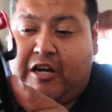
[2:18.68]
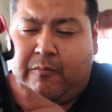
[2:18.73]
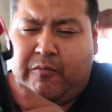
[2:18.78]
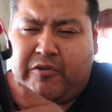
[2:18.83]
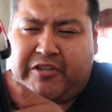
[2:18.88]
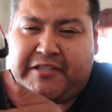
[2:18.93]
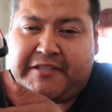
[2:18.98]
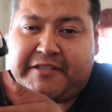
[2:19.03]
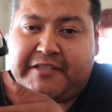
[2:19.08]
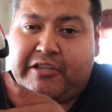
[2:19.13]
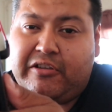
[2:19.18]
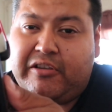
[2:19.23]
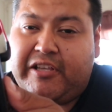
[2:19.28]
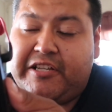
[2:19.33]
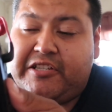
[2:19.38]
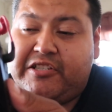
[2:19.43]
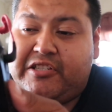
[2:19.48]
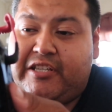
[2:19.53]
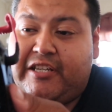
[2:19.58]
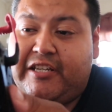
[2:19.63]
which is still
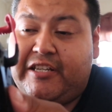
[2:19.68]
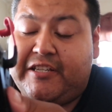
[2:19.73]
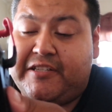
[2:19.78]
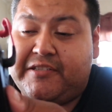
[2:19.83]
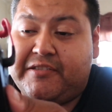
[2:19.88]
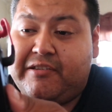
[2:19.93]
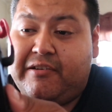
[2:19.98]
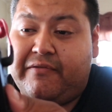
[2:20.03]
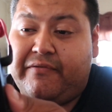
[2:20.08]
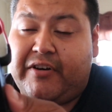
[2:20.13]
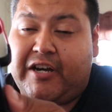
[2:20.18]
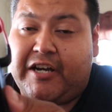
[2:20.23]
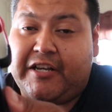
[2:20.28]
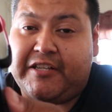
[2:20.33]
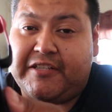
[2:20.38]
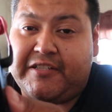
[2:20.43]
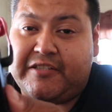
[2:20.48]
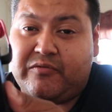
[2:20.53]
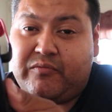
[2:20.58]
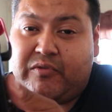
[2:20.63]
HD, and it's still
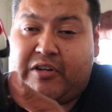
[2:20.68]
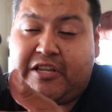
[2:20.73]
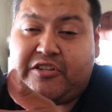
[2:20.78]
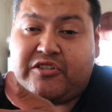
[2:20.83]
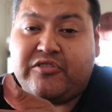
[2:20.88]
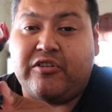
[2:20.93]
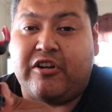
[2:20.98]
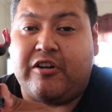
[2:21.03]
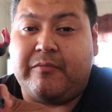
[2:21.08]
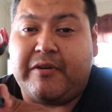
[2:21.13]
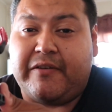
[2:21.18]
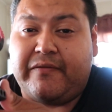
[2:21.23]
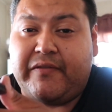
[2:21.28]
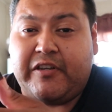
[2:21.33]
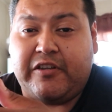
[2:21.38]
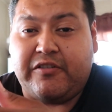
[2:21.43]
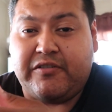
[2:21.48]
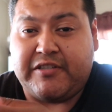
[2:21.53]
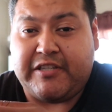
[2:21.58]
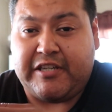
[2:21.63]
fine. This is what I shoot all my
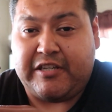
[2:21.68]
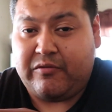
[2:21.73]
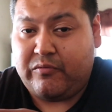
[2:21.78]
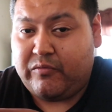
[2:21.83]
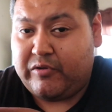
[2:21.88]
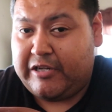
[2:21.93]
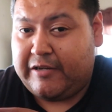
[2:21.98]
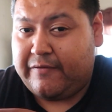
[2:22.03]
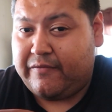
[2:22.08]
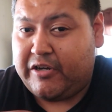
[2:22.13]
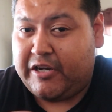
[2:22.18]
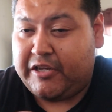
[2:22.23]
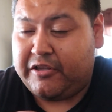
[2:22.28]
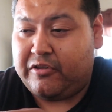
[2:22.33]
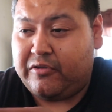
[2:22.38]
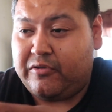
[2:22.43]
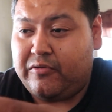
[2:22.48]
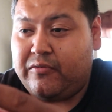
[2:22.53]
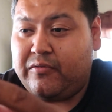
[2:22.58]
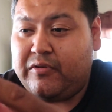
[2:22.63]
videos in whenever I
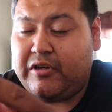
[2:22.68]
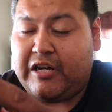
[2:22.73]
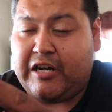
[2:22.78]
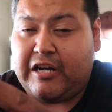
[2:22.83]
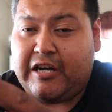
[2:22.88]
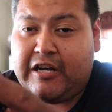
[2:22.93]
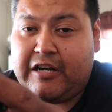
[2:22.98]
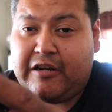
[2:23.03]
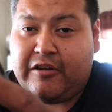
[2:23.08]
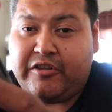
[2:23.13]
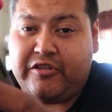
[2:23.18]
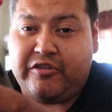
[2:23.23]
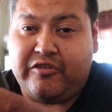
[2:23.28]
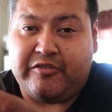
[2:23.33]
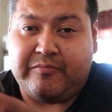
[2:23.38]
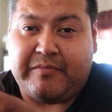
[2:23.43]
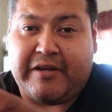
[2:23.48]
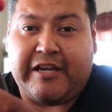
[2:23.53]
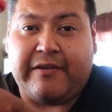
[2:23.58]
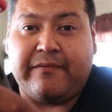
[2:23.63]
do
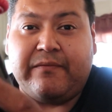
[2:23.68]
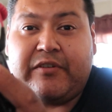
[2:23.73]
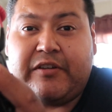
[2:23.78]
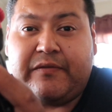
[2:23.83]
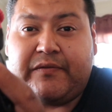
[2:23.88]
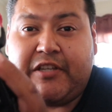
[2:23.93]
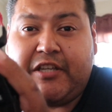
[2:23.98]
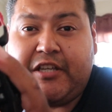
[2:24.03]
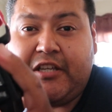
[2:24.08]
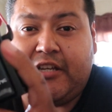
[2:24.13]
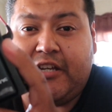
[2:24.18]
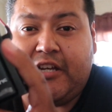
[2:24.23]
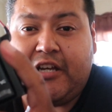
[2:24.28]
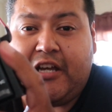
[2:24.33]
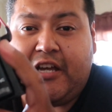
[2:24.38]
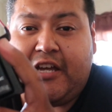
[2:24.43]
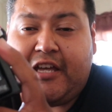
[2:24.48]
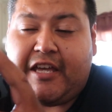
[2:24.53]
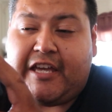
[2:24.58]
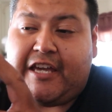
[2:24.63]
use my M50.
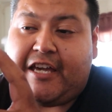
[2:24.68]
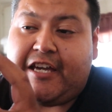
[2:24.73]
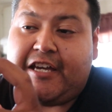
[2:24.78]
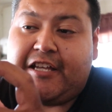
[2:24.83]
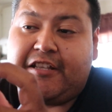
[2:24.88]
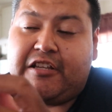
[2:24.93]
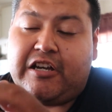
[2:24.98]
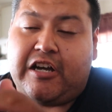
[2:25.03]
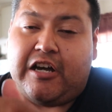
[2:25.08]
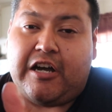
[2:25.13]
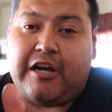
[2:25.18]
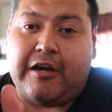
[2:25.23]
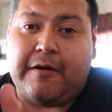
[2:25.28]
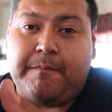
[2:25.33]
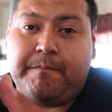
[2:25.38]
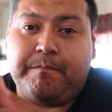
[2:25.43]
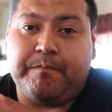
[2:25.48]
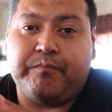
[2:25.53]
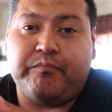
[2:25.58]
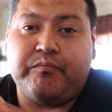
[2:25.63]
And
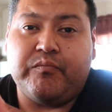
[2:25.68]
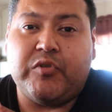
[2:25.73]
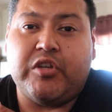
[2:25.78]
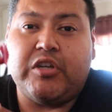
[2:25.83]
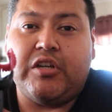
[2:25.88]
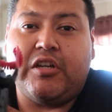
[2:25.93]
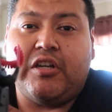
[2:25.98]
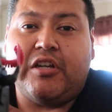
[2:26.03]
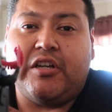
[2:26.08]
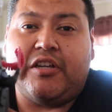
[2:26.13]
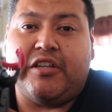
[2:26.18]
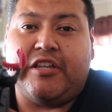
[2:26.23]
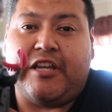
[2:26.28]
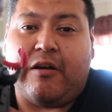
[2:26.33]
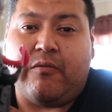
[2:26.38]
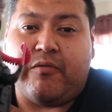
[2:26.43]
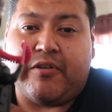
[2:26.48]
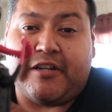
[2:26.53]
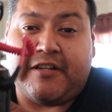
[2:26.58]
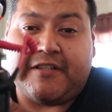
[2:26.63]

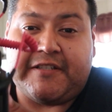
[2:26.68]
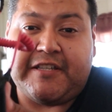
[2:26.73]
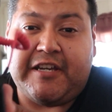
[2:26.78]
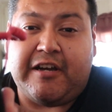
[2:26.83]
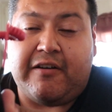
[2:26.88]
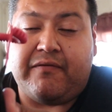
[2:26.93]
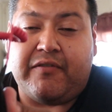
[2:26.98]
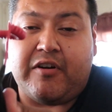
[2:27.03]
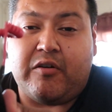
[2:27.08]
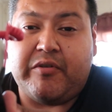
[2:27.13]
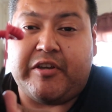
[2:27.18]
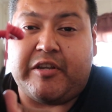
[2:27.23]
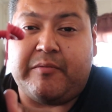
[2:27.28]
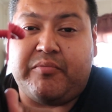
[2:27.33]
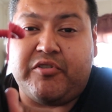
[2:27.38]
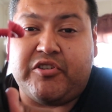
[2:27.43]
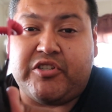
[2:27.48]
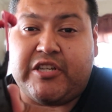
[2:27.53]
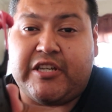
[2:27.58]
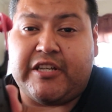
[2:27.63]
yeah, we're going to see how far we
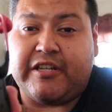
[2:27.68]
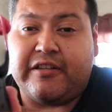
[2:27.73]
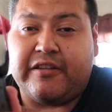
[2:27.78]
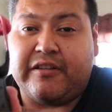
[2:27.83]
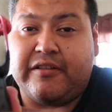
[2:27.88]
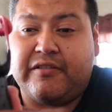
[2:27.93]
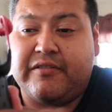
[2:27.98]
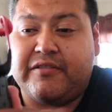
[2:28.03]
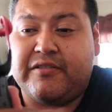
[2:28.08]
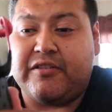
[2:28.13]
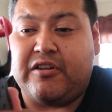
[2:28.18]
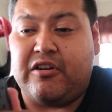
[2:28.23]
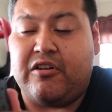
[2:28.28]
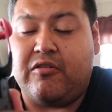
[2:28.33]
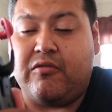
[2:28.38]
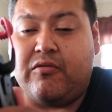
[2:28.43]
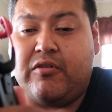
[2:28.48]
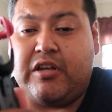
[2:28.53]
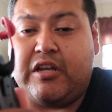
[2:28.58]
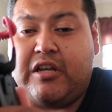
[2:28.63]
can push it.
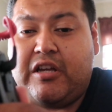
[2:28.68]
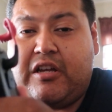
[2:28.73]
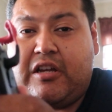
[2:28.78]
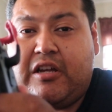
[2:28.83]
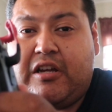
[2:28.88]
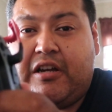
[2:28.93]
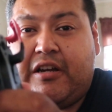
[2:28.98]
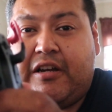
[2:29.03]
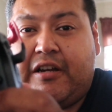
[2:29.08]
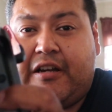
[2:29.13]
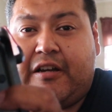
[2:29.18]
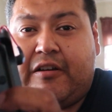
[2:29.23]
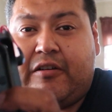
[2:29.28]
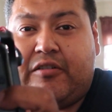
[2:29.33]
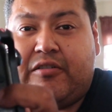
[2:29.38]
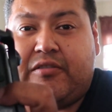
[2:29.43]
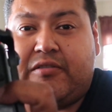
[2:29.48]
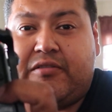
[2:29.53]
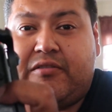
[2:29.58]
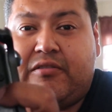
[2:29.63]
So
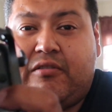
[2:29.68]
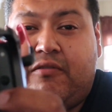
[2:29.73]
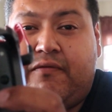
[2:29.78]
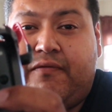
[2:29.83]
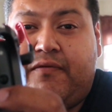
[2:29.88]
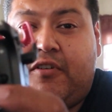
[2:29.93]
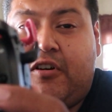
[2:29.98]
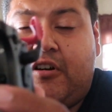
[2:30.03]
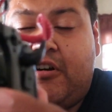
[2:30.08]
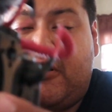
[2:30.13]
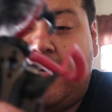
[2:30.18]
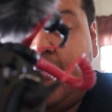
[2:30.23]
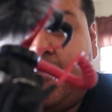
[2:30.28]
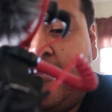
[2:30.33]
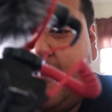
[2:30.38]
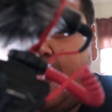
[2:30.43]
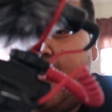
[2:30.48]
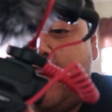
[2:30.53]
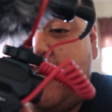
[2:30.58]
far,